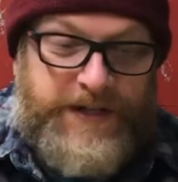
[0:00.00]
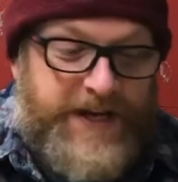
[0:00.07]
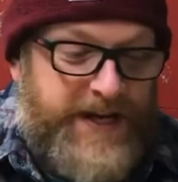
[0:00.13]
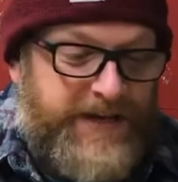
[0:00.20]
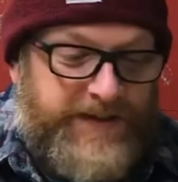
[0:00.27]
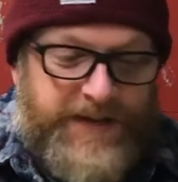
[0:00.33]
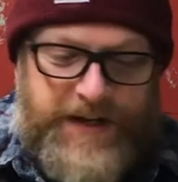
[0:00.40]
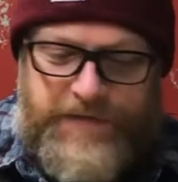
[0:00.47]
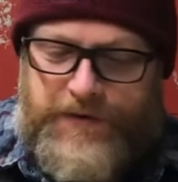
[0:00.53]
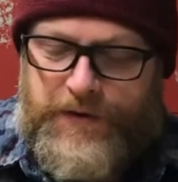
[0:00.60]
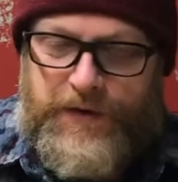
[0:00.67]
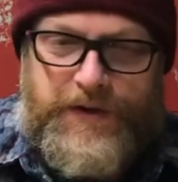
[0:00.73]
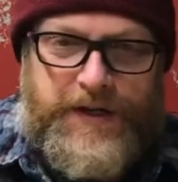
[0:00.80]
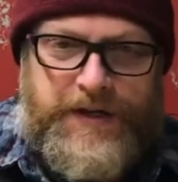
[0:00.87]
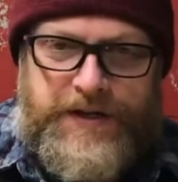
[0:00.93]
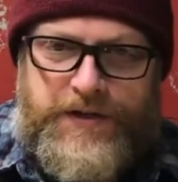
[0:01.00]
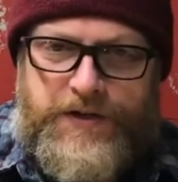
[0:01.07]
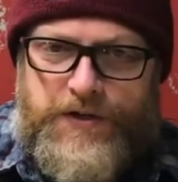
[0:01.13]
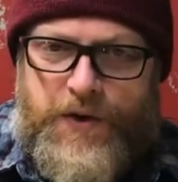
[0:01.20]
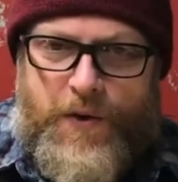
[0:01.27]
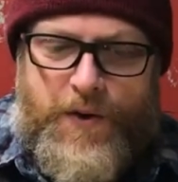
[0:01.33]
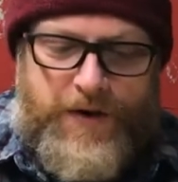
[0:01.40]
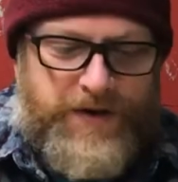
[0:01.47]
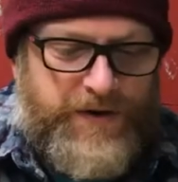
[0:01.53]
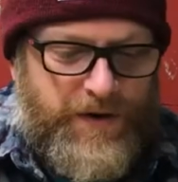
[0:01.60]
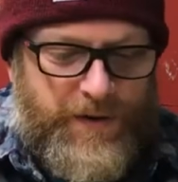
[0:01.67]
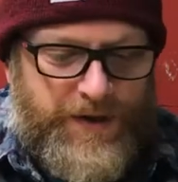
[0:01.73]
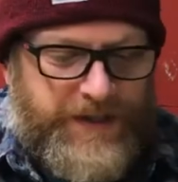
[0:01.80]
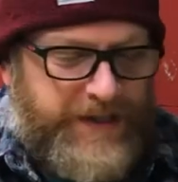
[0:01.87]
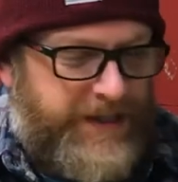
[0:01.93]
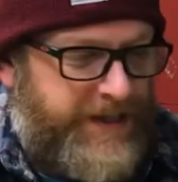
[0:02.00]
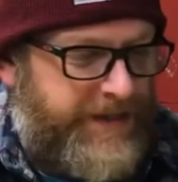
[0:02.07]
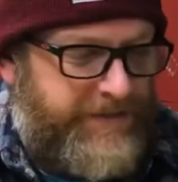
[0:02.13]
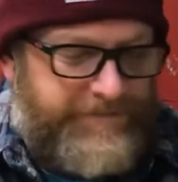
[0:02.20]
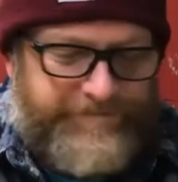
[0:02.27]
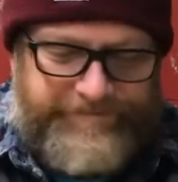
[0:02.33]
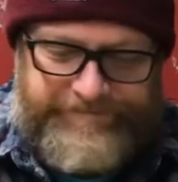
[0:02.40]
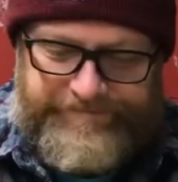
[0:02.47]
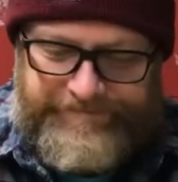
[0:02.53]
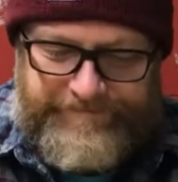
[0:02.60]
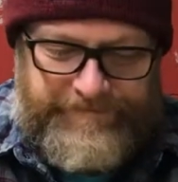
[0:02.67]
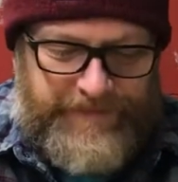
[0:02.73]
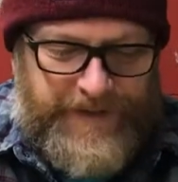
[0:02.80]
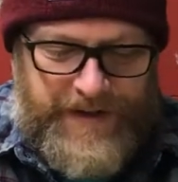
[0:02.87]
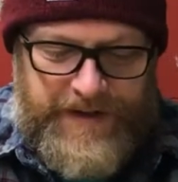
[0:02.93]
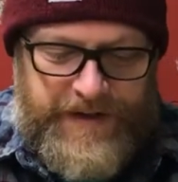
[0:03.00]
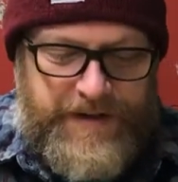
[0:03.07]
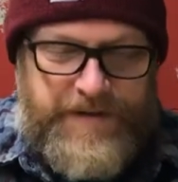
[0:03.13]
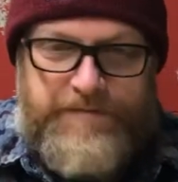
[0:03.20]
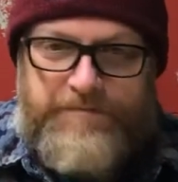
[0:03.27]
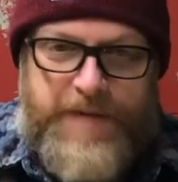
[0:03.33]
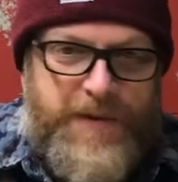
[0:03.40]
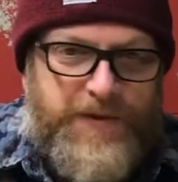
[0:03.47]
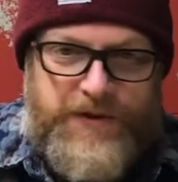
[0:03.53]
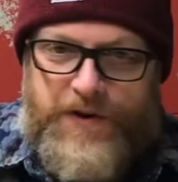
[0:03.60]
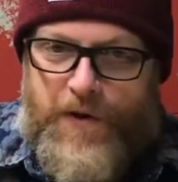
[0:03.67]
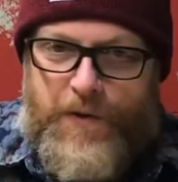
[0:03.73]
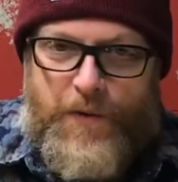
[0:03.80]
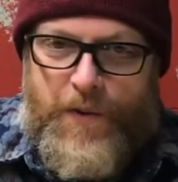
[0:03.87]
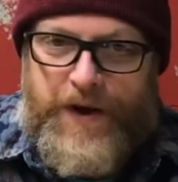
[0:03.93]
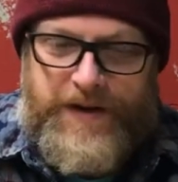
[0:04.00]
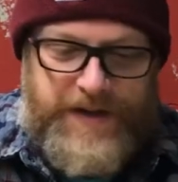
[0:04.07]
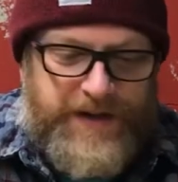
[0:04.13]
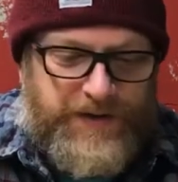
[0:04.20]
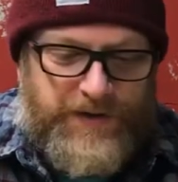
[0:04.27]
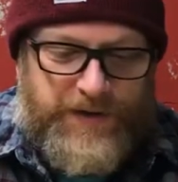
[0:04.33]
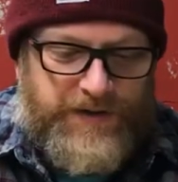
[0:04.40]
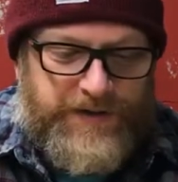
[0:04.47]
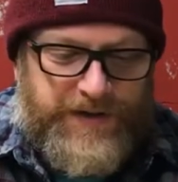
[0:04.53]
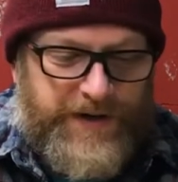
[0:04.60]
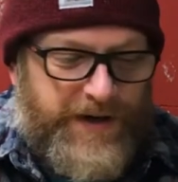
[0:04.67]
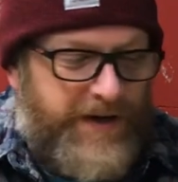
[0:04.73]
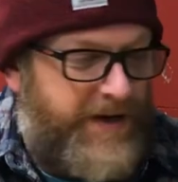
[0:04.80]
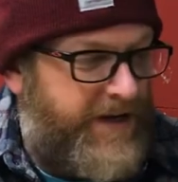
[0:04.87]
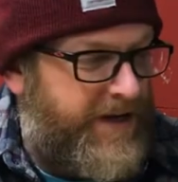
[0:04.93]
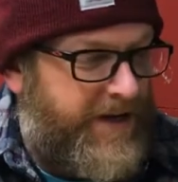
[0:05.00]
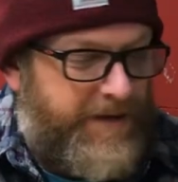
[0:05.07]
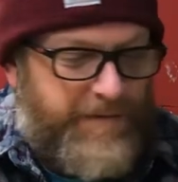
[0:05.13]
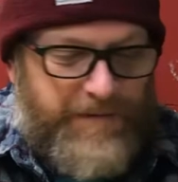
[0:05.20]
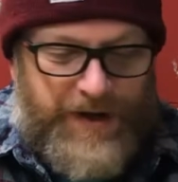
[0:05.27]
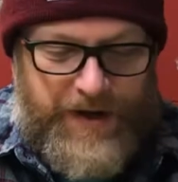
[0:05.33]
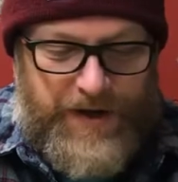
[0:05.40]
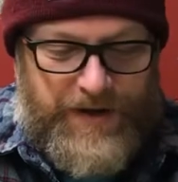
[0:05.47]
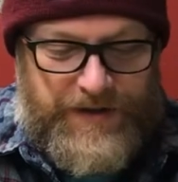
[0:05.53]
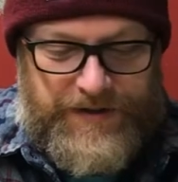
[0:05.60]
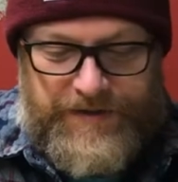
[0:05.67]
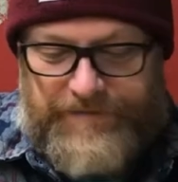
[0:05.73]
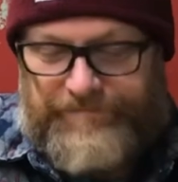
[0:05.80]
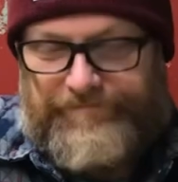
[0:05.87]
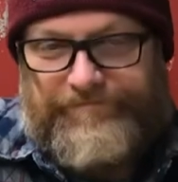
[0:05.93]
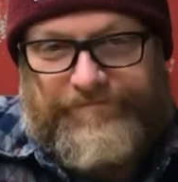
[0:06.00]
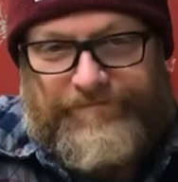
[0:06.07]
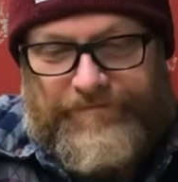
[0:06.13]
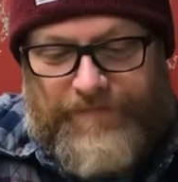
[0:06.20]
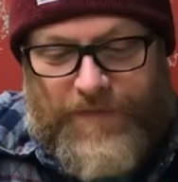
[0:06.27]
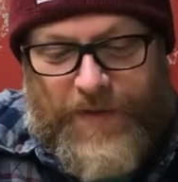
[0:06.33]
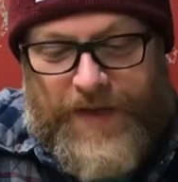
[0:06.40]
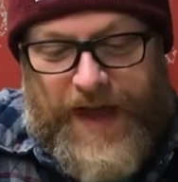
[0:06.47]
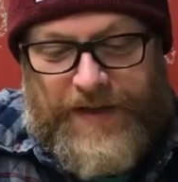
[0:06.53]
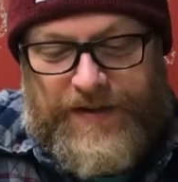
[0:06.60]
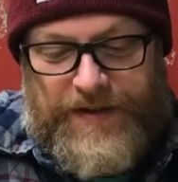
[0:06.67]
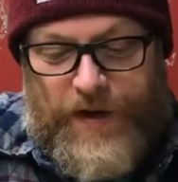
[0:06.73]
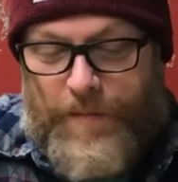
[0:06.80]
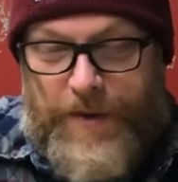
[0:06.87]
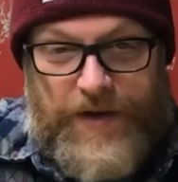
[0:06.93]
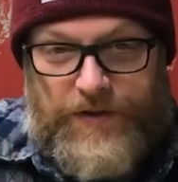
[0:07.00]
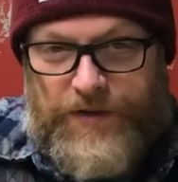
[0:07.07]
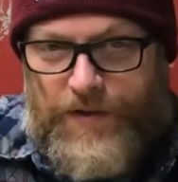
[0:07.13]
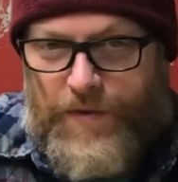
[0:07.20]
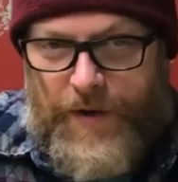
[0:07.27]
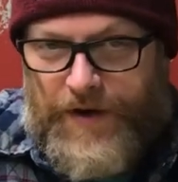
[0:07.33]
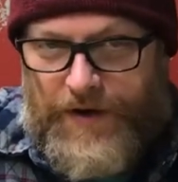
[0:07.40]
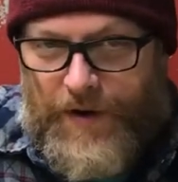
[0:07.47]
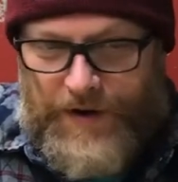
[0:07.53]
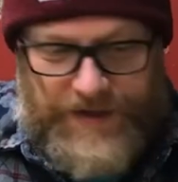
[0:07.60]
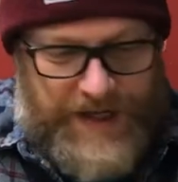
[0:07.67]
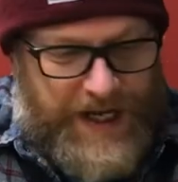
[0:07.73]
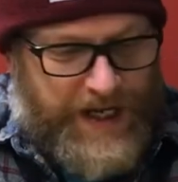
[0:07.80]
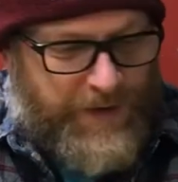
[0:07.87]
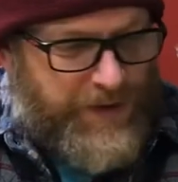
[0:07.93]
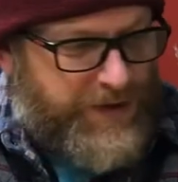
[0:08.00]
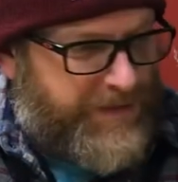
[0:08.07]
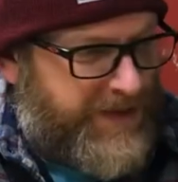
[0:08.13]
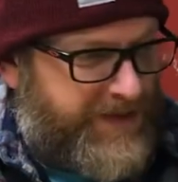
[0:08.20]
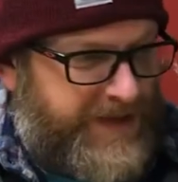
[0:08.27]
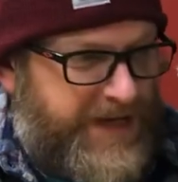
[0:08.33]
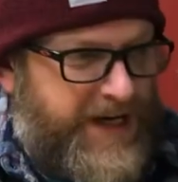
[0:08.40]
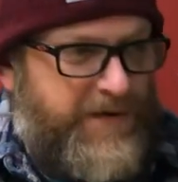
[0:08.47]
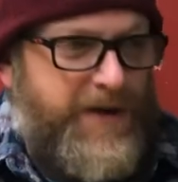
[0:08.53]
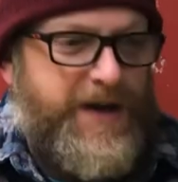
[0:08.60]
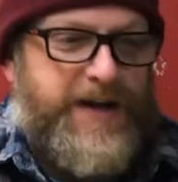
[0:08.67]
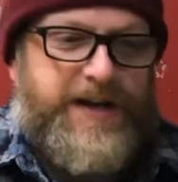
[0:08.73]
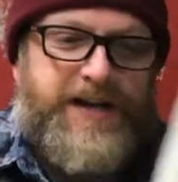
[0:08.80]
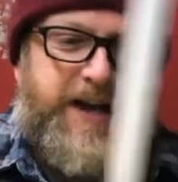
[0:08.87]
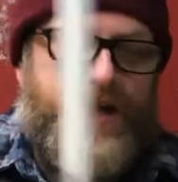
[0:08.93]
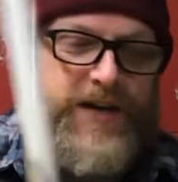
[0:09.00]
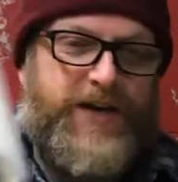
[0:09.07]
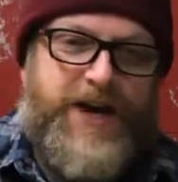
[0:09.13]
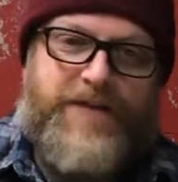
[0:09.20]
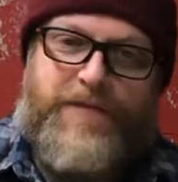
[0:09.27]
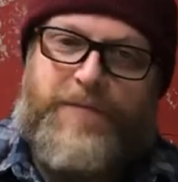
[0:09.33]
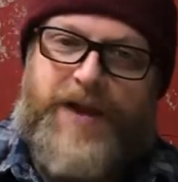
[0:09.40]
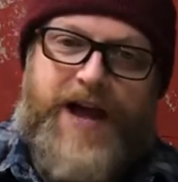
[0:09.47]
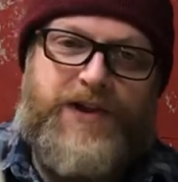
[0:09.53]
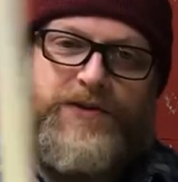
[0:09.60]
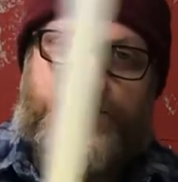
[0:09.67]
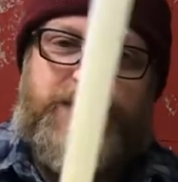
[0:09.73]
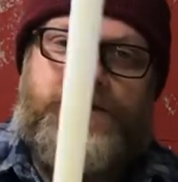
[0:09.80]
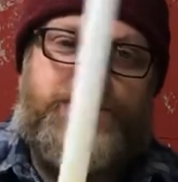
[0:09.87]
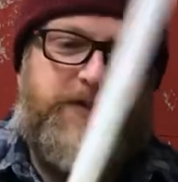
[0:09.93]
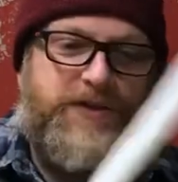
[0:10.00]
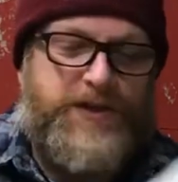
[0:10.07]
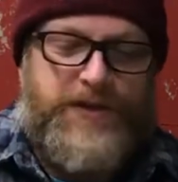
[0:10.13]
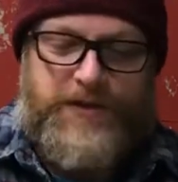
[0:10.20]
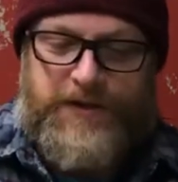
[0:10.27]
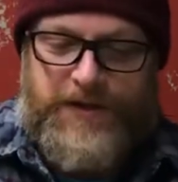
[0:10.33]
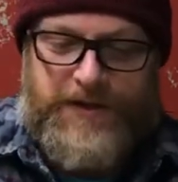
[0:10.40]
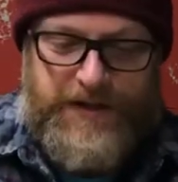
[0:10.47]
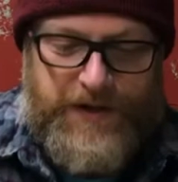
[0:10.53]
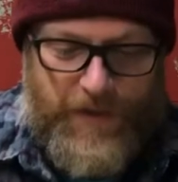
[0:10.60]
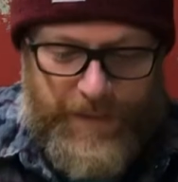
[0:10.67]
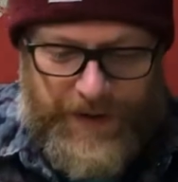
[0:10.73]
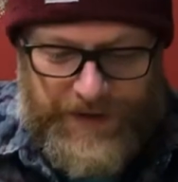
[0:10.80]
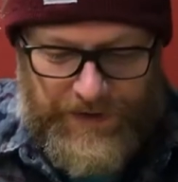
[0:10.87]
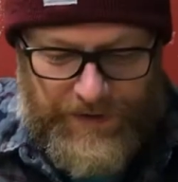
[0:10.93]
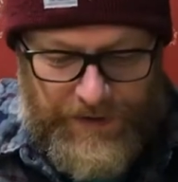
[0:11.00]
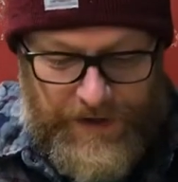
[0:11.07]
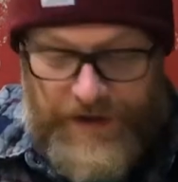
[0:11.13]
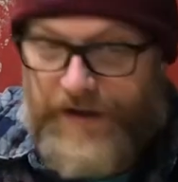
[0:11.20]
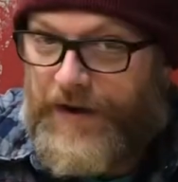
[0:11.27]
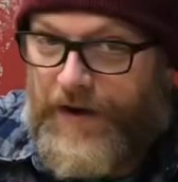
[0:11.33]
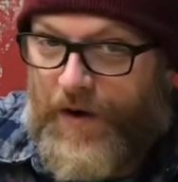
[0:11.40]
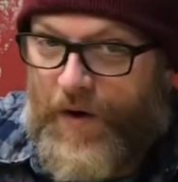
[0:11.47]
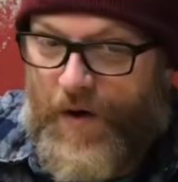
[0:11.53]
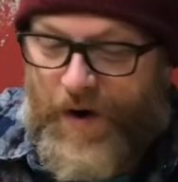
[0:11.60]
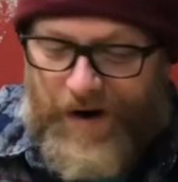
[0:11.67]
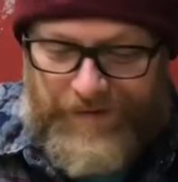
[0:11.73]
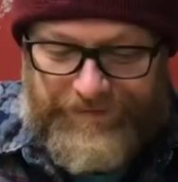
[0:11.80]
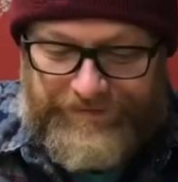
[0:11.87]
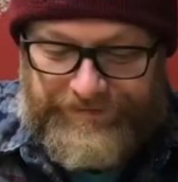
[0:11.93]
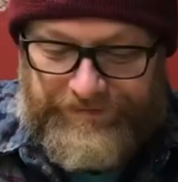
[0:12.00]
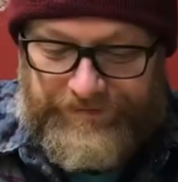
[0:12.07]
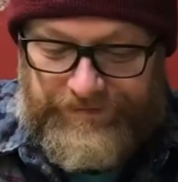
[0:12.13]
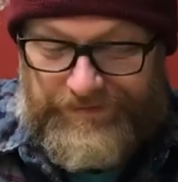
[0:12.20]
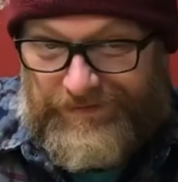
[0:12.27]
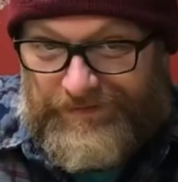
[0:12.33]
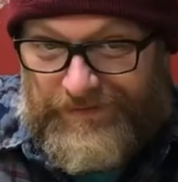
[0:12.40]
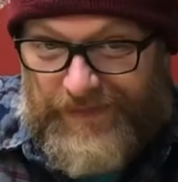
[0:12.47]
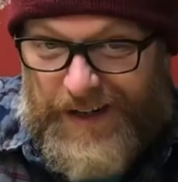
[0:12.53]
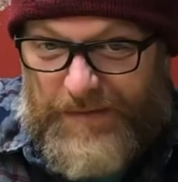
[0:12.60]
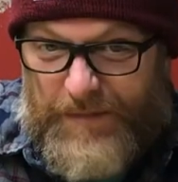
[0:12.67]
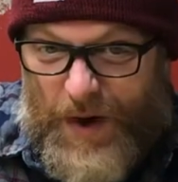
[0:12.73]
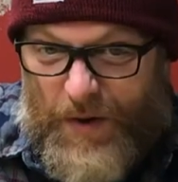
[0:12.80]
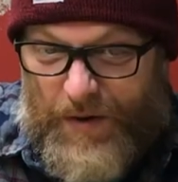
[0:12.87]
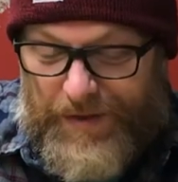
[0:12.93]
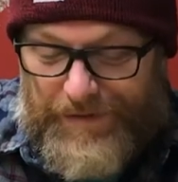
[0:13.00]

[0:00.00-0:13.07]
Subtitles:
is, if you're looking in your tour and you don't know what to get, maybe start with one of these or consider it, because without the NeoPixel, you want to know exactly what you're missing anyway, and you can have a blast with this until you do get the NeoPixel, or get both.